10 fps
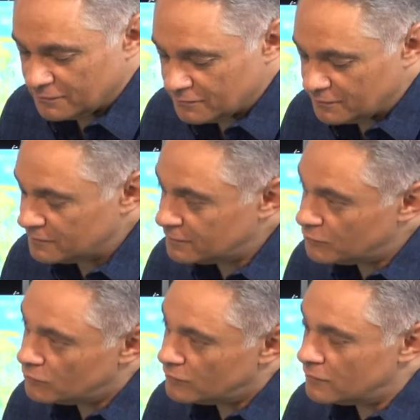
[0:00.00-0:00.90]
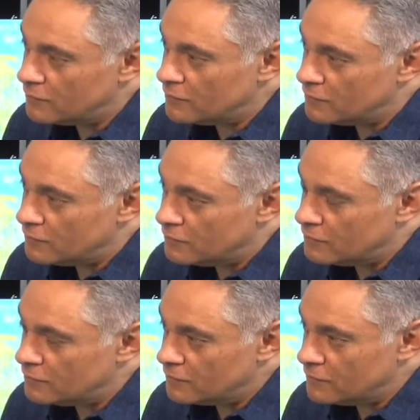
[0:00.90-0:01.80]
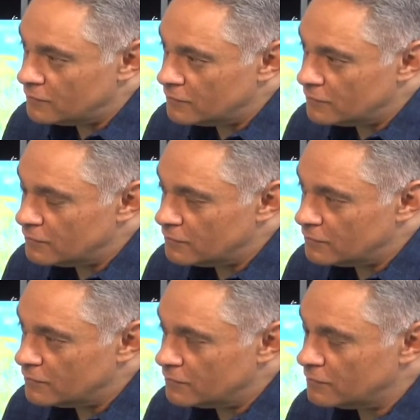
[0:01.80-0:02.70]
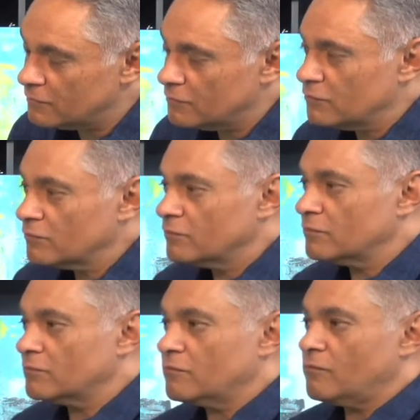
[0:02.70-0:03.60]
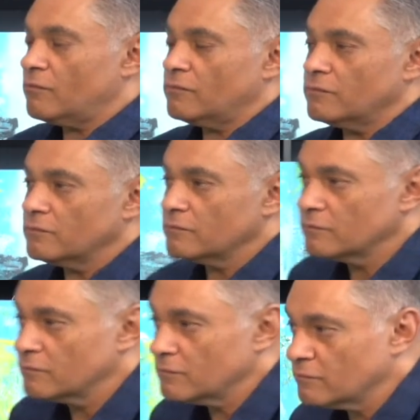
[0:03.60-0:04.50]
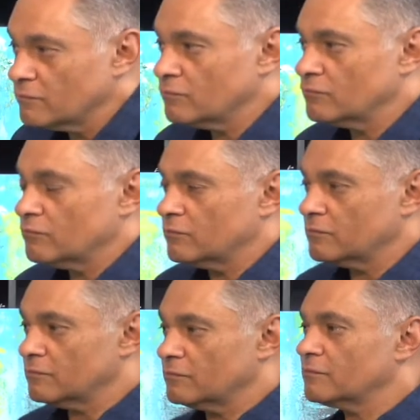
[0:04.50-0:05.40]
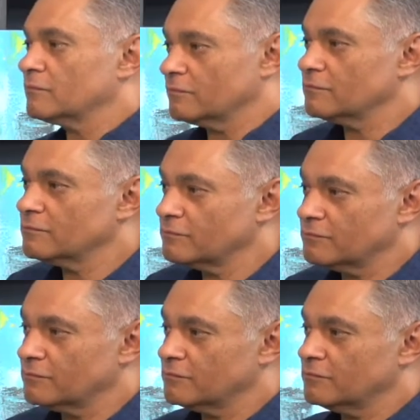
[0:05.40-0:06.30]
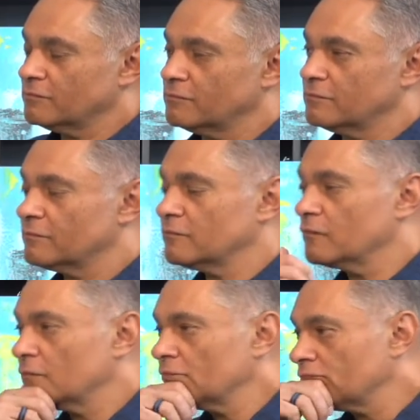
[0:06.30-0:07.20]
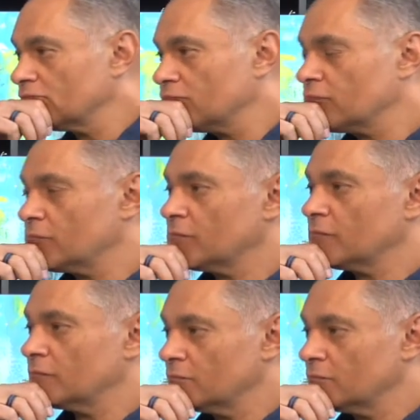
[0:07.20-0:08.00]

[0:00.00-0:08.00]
This person isn't speaking.